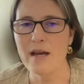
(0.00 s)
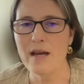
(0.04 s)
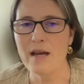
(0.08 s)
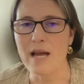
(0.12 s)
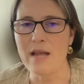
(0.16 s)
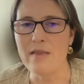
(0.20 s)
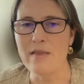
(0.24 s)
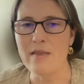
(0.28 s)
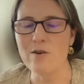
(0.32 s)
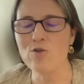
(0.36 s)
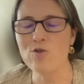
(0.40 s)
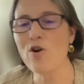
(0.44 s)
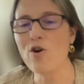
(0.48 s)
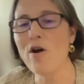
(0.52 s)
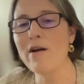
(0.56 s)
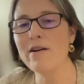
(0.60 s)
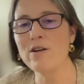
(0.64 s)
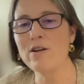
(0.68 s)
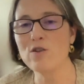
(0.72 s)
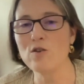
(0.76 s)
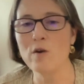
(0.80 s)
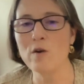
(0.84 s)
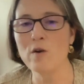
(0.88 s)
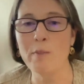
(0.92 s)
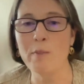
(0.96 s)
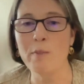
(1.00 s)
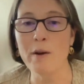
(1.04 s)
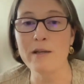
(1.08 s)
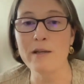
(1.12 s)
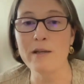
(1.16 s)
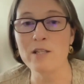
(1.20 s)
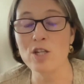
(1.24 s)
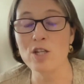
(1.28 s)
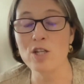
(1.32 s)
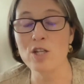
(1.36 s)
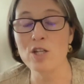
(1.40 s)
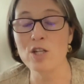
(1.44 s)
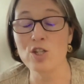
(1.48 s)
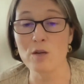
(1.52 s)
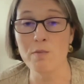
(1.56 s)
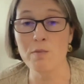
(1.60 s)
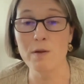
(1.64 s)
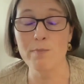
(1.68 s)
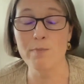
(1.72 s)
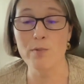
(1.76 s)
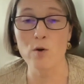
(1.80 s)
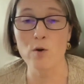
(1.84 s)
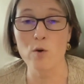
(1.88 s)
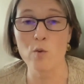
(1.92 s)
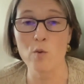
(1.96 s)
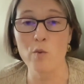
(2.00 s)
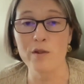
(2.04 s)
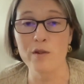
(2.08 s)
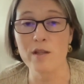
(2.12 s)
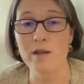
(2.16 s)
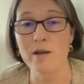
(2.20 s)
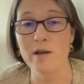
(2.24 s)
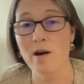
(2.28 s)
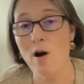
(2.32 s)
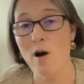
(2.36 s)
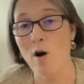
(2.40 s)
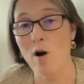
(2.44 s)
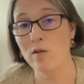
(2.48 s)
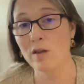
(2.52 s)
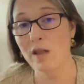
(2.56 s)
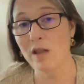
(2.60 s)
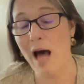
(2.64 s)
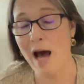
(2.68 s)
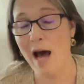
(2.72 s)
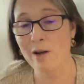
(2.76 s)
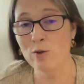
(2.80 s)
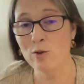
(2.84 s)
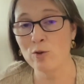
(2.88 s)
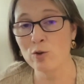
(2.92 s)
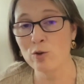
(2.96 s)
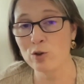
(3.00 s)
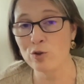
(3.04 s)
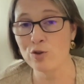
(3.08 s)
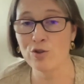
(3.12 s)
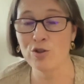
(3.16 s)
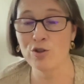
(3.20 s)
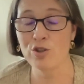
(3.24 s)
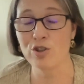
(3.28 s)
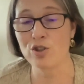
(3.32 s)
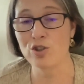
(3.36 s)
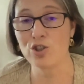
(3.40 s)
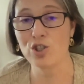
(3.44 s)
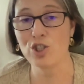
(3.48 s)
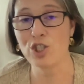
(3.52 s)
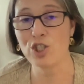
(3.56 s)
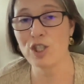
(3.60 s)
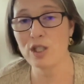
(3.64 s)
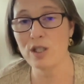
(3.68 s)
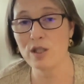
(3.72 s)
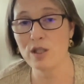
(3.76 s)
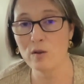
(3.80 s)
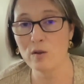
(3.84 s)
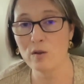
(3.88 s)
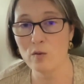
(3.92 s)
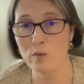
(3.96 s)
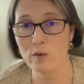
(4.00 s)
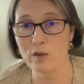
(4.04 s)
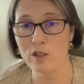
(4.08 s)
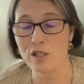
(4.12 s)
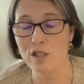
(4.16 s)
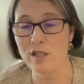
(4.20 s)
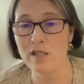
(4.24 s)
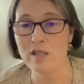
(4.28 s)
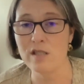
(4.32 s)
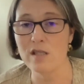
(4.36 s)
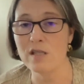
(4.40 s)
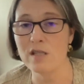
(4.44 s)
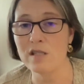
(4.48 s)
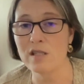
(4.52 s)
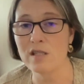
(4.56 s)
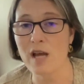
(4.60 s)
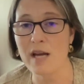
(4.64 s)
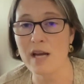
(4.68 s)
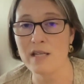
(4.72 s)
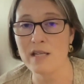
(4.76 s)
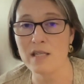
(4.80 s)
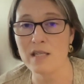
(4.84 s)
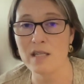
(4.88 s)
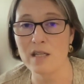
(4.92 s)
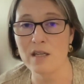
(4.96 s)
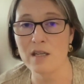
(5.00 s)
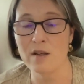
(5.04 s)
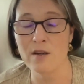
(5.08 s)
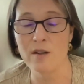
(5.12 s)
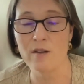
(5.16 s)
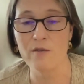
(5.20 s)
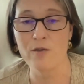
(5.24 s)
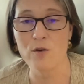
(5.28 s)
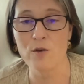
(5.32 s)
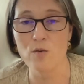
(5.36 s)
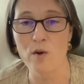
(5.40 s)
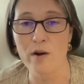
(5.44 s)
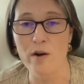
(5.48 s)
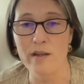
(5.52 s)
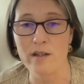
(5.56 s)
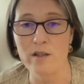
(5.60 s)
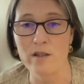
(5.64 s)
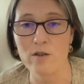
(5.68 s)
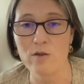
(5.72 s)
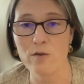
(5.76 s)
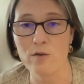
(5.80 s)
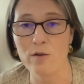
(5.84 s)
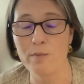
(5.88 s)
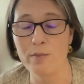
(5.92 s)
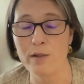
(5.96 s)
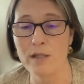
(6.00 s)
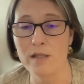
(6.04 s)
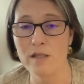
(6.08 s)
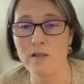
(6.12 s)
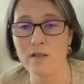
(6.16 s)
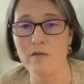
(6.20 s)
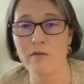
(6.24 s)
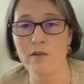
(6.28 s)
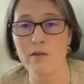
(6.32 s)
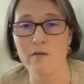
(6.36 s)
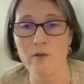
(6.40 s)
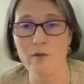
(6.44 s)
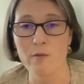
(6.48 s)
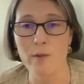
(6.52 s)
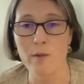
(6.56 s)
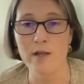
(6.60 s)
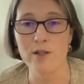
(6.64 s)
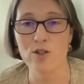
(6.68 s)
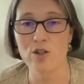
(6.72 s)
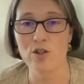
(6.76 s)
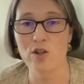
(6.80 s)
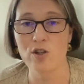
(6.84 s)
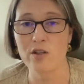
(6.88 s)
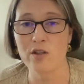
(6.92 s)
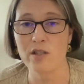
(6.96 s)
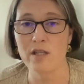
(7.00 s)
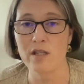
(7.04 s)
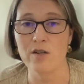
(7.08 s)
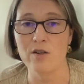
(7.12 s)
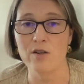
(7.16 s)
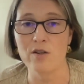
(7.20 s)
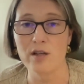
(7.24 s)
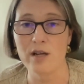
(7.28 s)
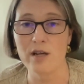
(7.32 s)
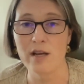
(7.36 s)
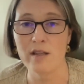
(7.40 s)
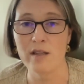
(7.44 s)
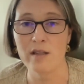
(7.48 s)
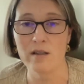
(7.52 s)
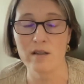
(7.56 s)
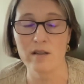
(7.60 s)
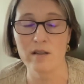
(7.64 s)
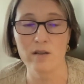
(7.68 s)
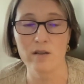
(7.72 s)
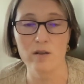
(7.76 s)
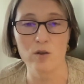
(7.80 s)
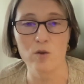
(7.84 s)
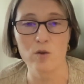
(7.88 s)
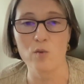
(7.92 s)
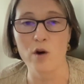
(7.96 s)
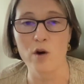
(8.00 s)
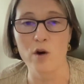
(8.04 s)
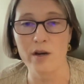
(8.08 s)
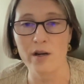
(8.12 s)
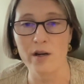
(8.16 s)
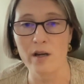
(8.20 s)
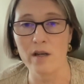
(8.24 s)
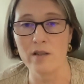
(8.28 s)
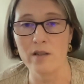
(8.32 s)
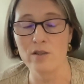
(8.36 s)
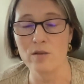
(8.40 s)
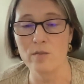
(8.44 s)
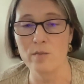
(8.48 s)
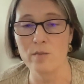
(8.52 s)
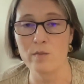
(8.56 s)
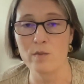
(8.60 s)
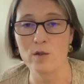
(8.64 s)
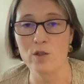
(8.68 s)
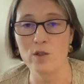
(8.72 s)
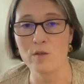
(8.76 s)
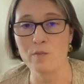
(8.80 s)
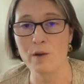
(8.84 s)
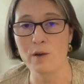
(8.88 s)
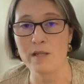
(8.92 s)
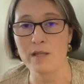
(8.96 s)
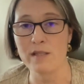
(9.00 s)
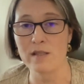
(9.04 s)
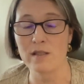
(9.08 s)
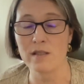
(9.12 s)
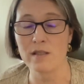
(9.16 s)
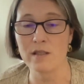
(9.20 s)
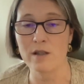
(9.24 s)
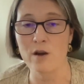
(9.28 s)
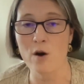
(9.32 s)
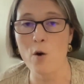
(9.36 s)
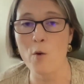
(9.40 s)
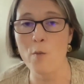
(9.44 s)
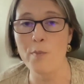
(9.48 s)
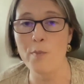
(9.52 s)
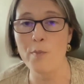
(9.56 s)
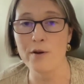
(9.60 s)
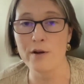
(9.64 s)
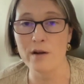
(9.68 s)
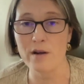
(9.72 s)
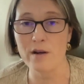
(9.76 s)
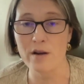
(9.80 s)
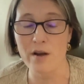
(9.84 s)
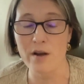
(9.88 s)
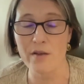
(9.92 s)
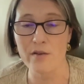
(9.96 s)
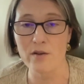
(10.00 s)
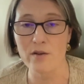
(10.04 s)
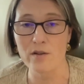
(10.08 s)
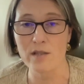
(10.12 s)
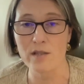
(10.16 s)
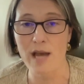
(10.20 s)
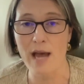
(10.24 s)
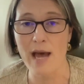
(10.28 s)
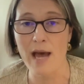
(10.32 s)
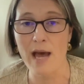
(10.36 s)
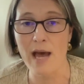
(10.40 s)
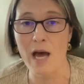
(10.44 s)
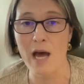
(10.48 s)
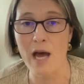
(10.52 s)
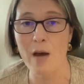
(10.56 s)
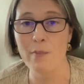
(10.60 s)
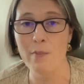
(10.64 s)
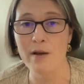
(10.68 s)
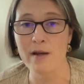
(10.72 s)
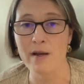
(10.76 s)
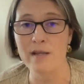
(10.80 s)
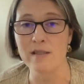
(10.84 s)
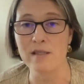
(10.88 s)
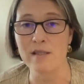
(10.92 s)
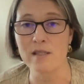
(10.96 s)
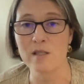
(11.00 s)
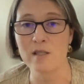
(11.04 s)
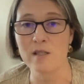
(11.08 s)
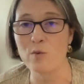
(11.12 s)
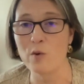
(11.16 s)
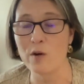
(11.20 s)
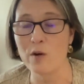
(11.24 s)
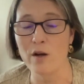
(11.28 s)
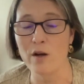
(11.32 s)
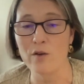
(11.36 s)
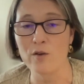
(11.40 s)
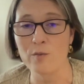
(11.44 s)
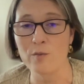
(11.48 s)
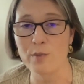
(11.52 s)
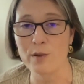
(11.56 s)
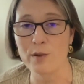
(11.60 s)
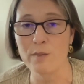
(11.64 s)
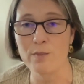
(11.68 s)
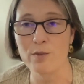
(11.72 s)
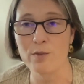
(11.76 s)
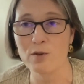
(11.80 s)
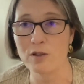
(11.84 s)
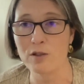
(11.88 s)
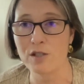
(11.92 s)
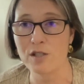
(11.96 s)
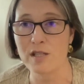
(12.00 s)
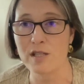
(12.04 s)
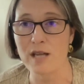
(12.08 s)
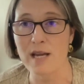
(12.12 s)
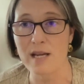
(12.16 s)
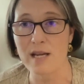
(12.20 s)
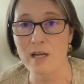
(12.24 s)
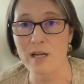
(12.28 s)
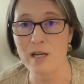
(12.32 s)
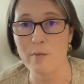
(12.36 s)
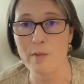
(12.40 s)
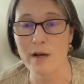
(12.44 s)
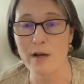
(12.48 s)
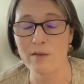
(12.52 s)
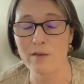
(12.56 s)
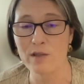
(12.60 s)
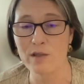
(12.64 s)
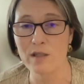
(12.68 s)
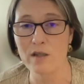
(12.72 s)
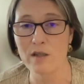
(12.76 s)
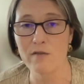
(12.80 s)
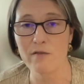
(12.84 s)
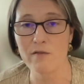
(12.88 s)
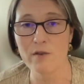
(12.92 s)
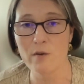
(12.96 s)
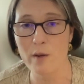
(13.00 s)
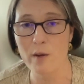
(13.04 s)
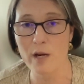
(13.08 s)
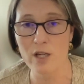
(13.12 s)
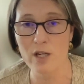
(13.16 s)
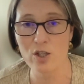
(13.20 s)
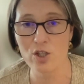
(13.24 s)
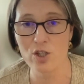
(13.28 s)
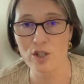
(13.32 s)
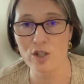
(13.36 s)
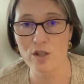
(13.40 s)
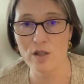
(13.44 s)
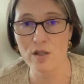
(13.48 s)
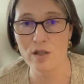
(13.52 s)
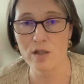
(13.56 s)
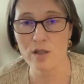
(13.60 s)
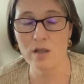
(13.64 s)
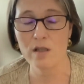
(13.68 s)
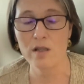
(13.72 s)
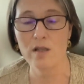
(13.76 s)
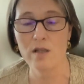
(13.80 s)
they're trying to do it by teaching people what they call lateral searching, which is this idea: if you run into a piece of information on the internet, you want to just basically open another tab and see what other people are saying about the information.